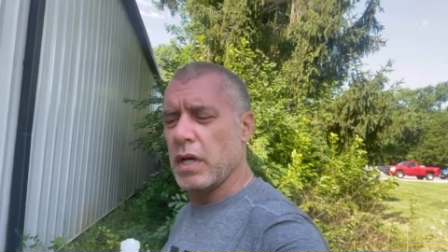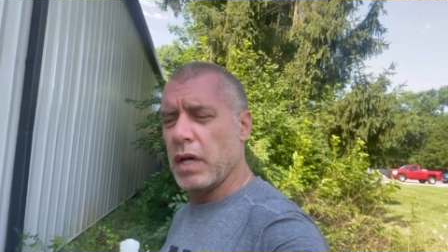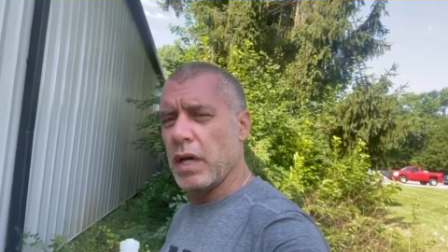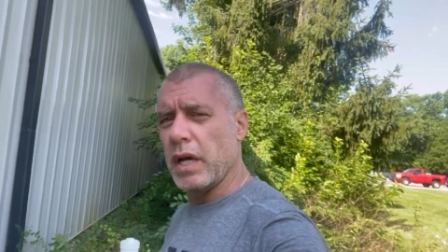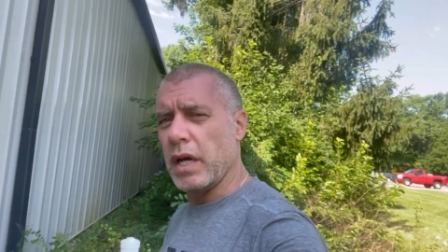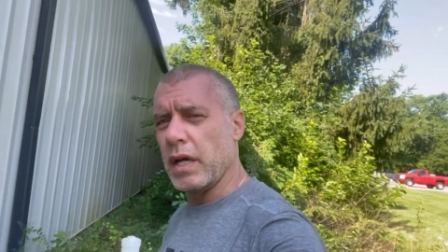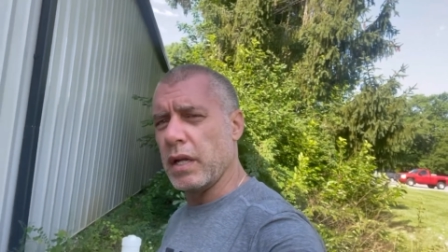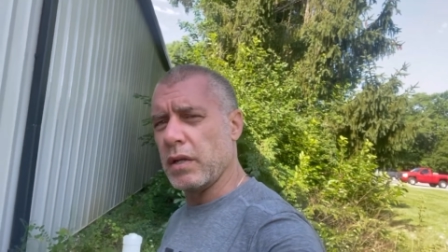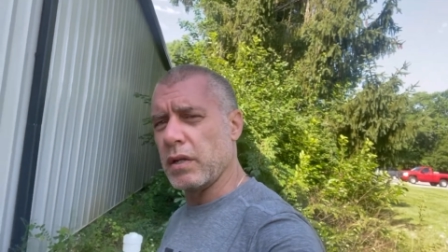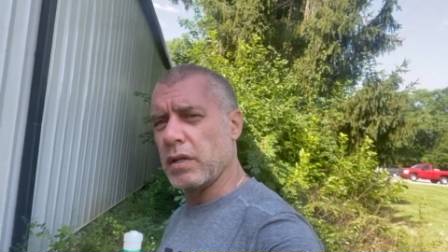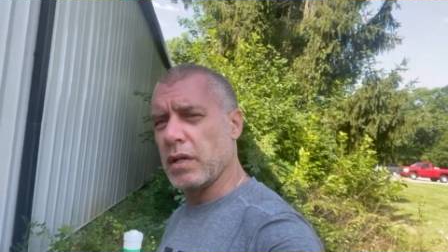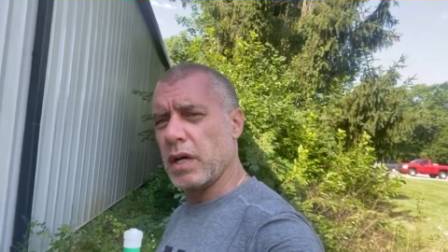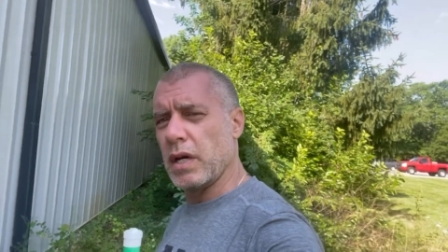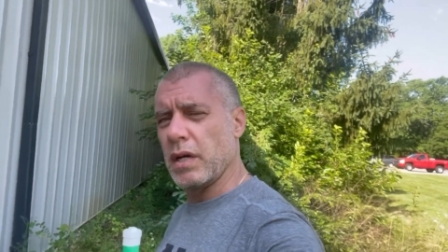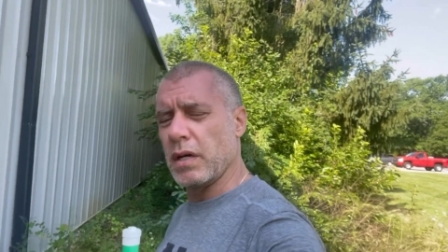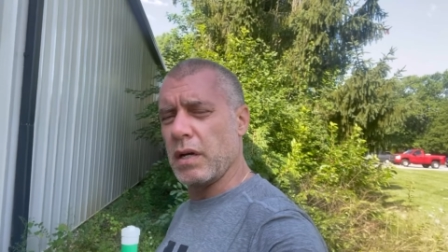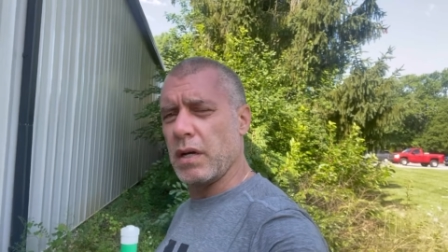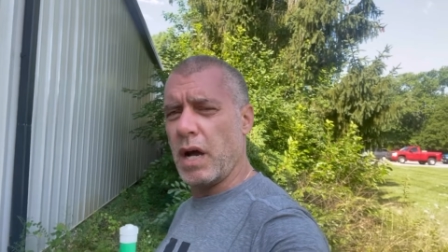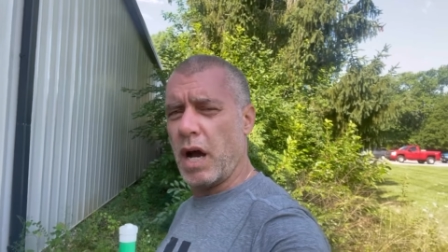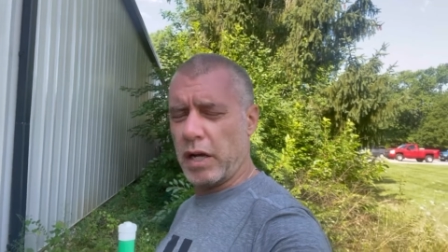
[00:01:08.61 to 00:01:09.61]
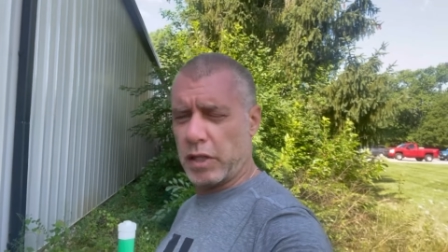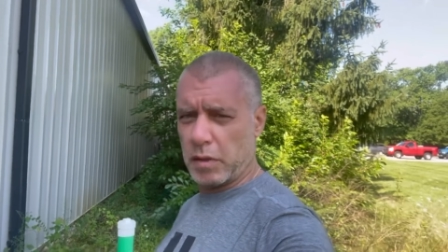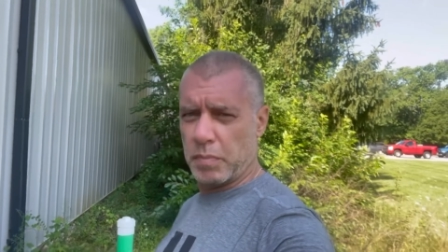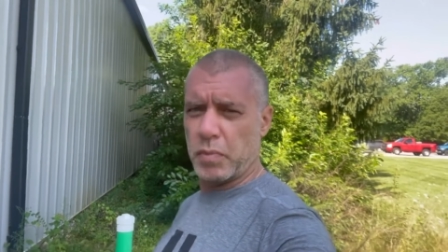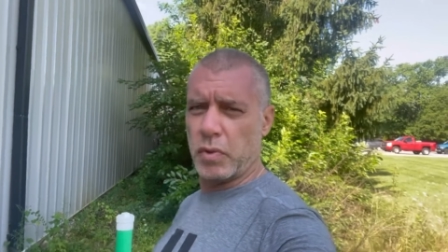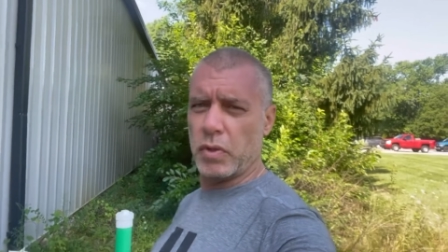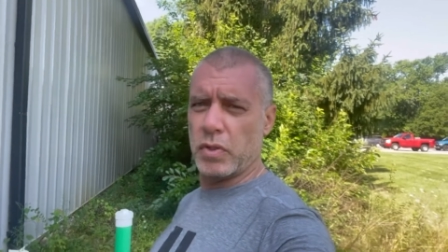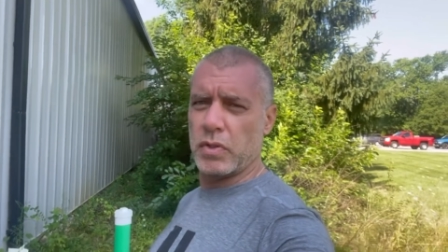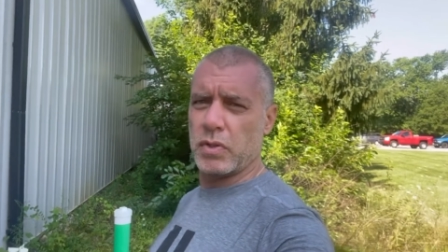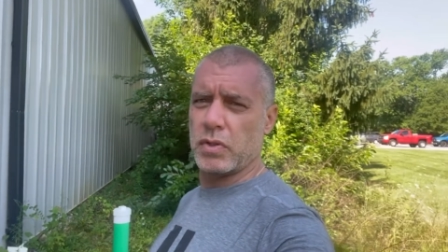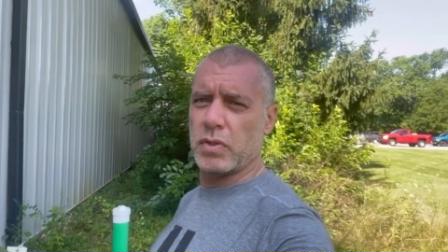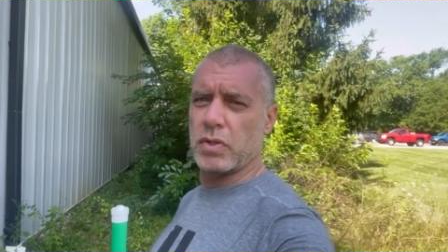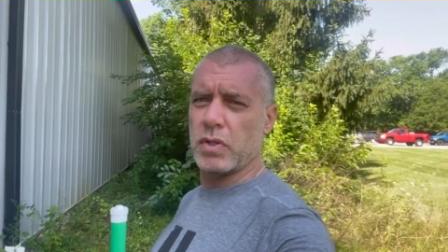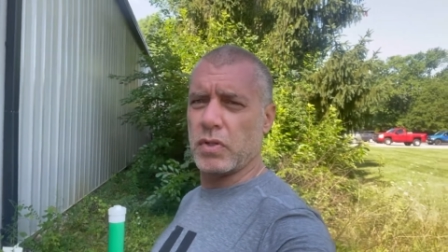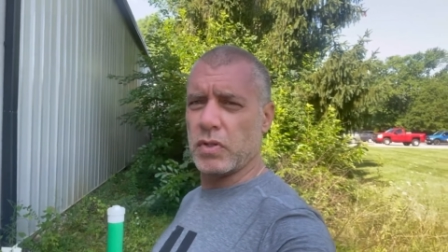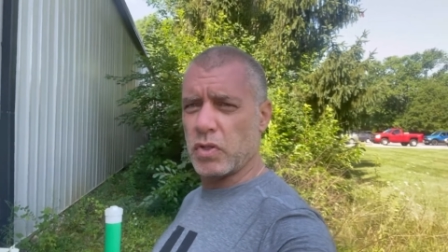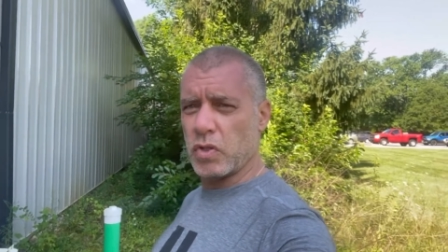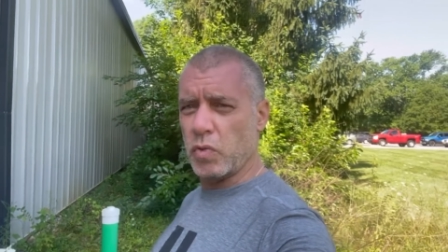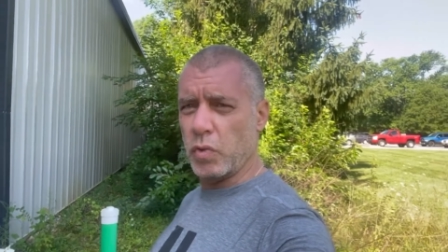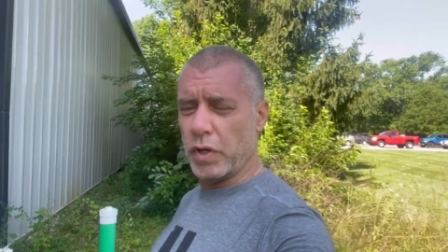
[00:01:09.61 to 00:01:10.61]
and uh, octopus
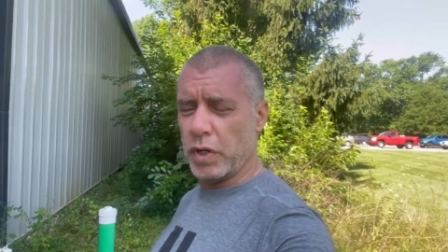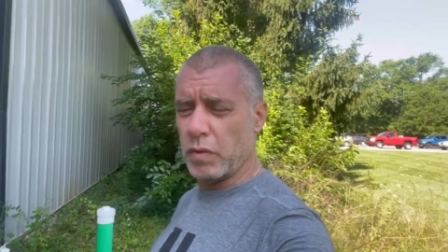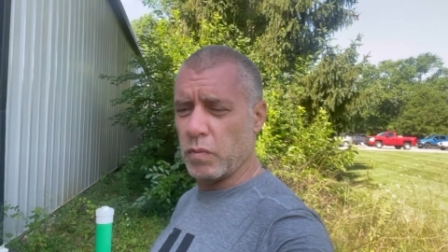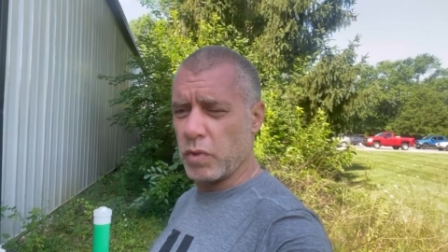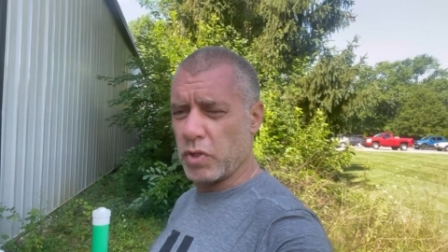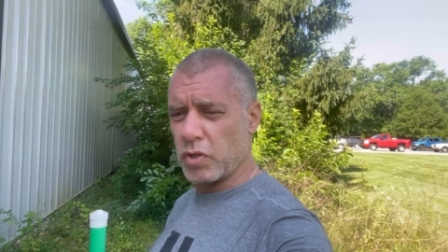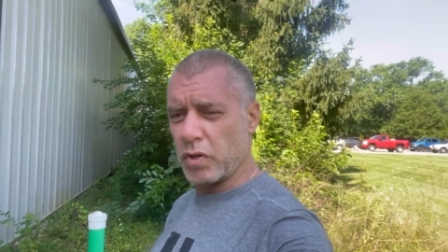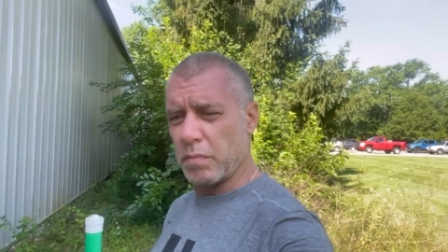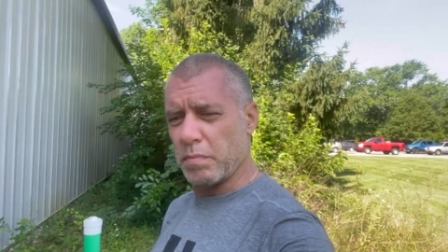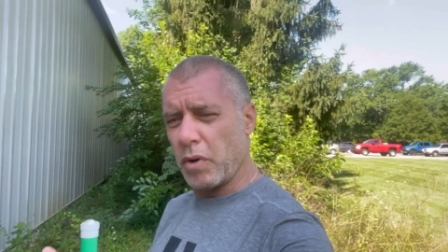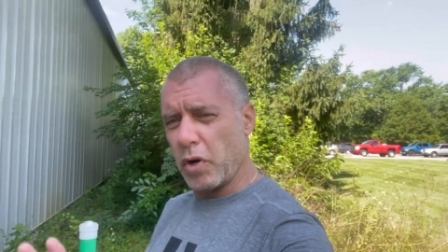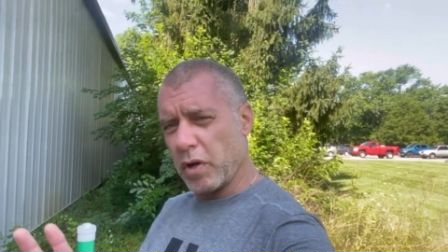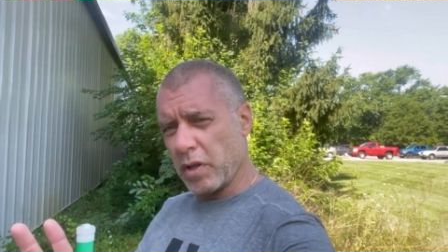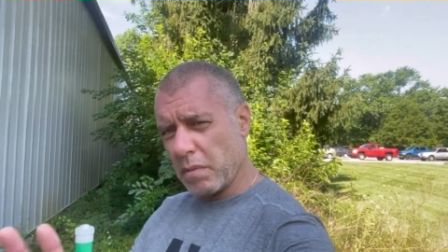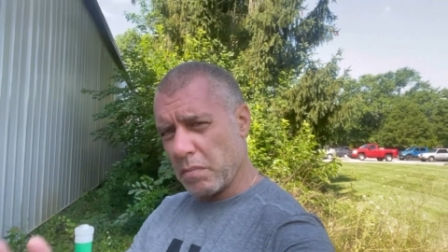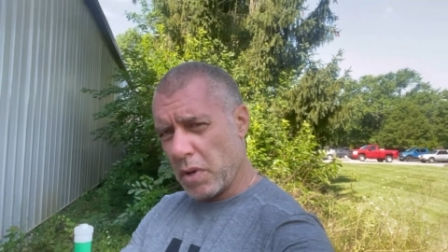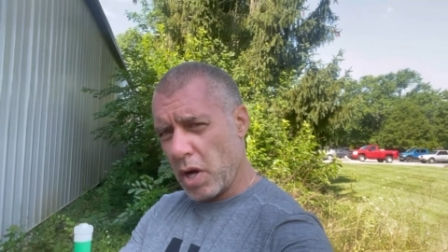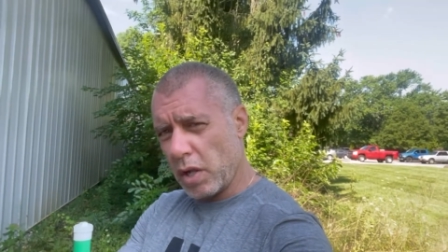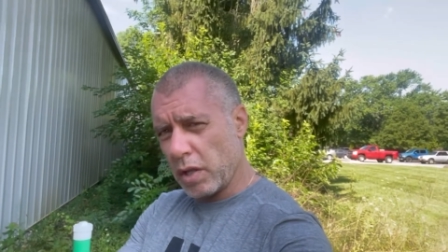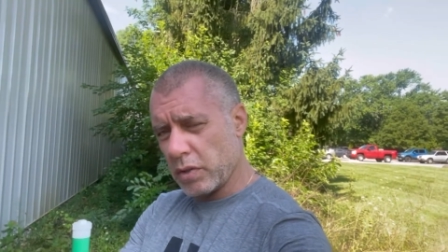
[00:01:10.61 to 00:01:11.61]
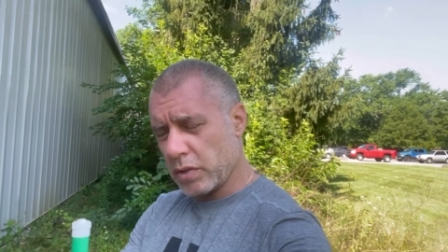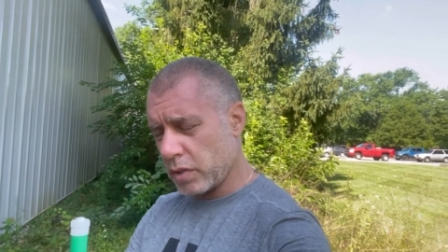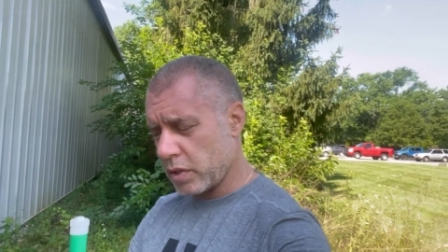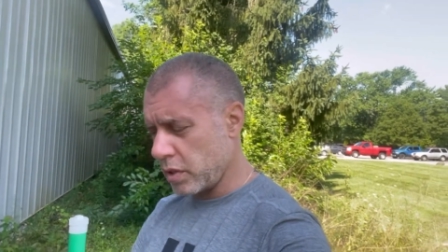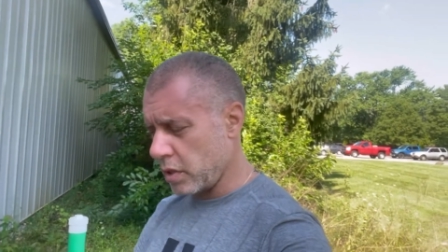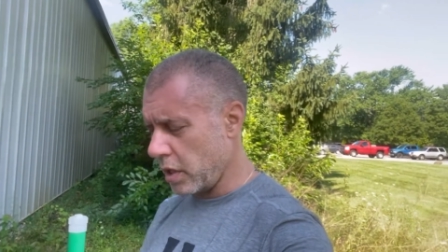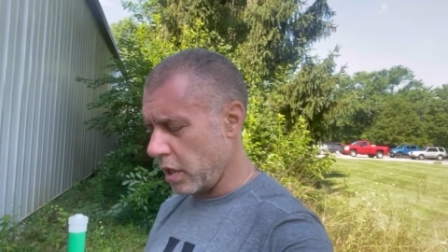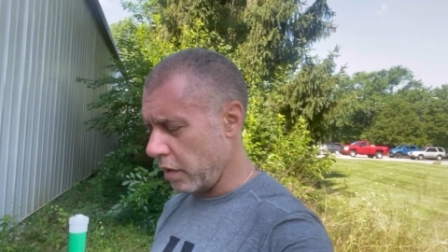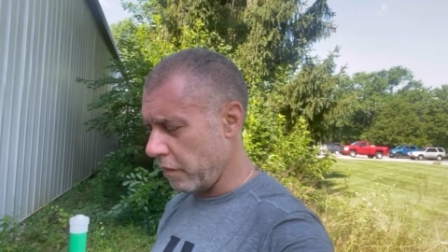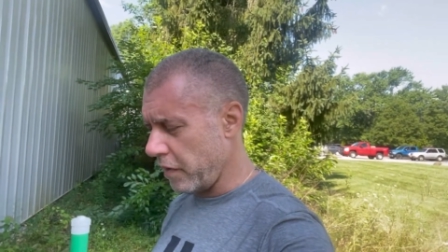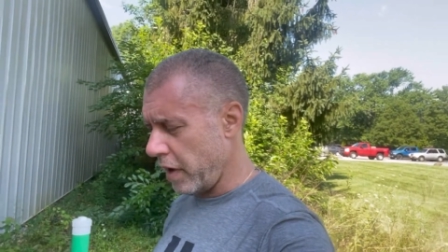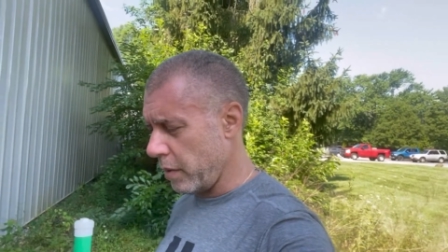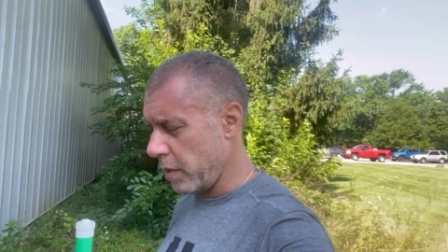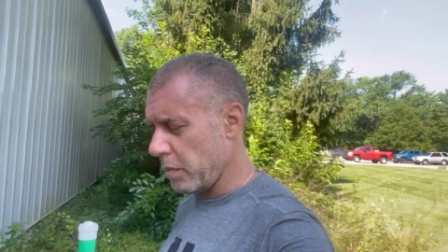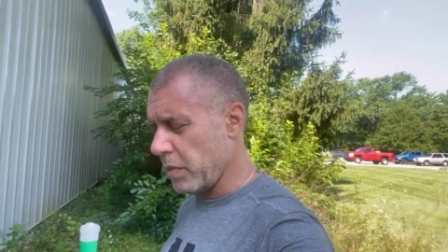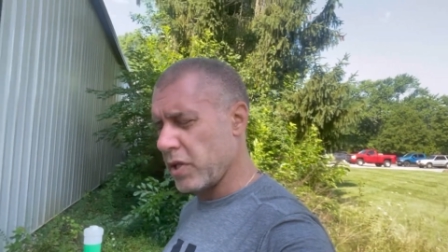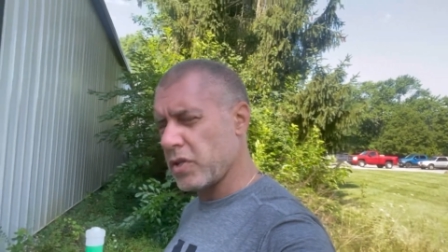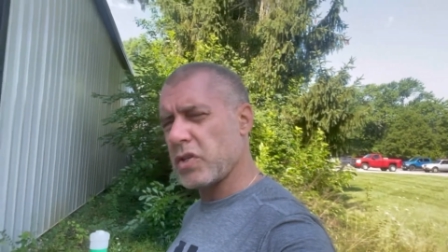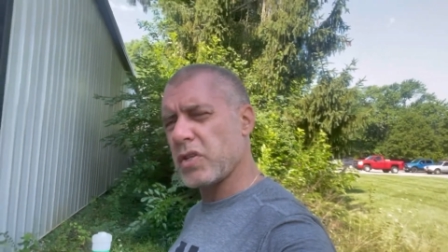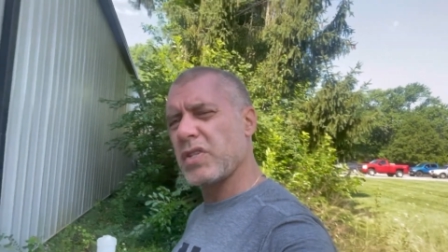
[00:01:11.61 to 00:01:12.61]
and squid, which are part of the mollusks uh, family.
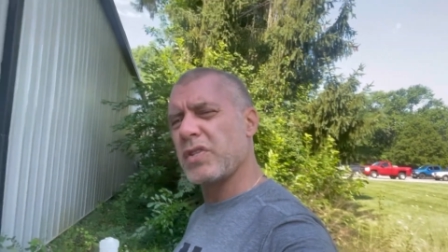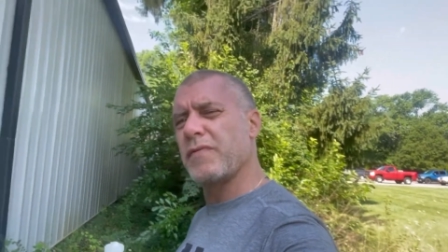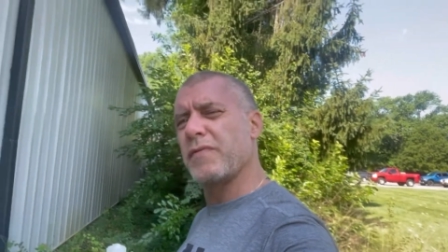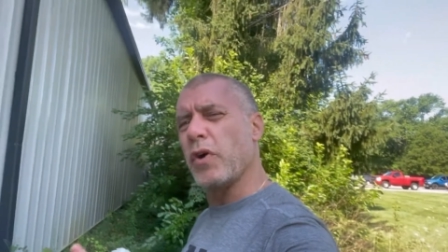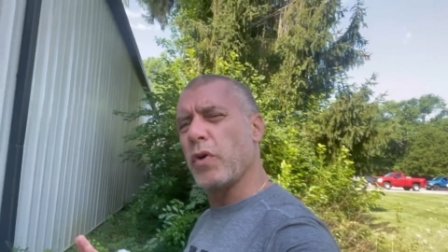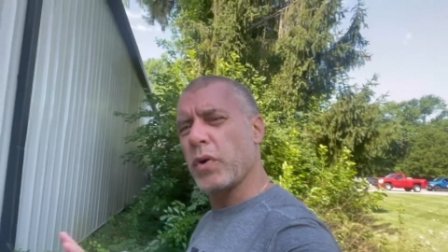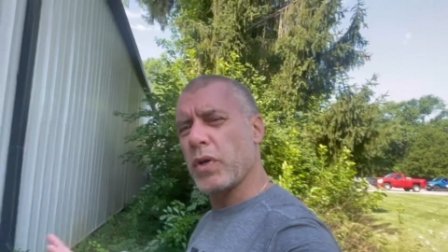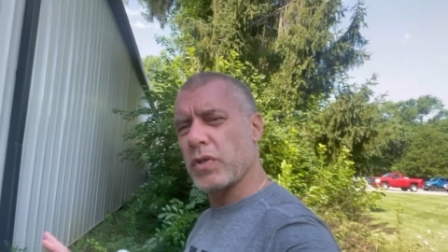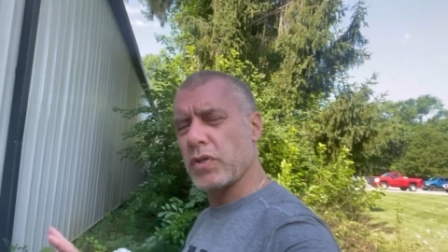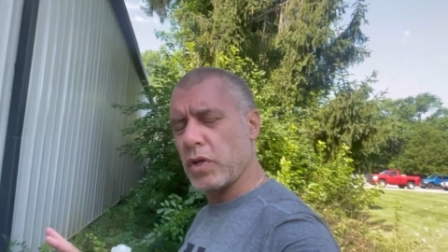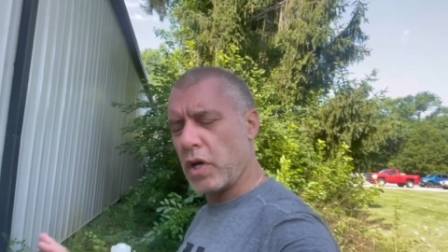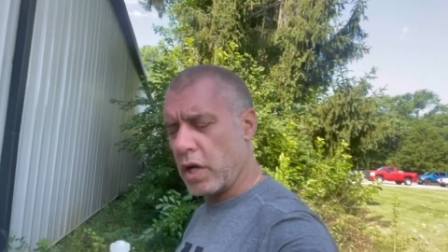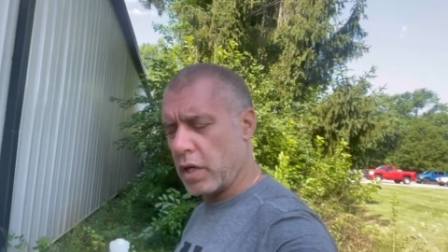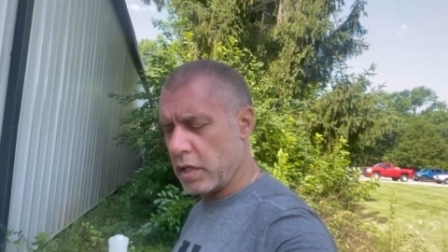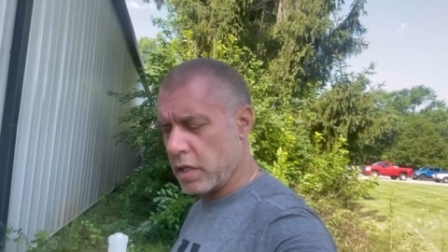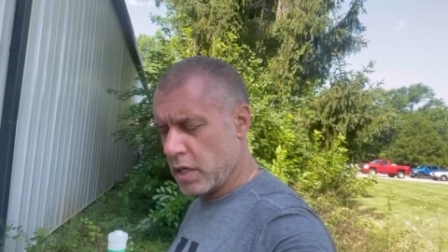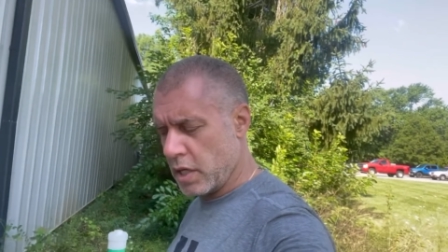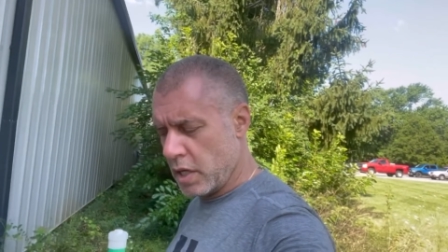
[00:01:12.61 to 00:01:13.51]
But let's just focus on,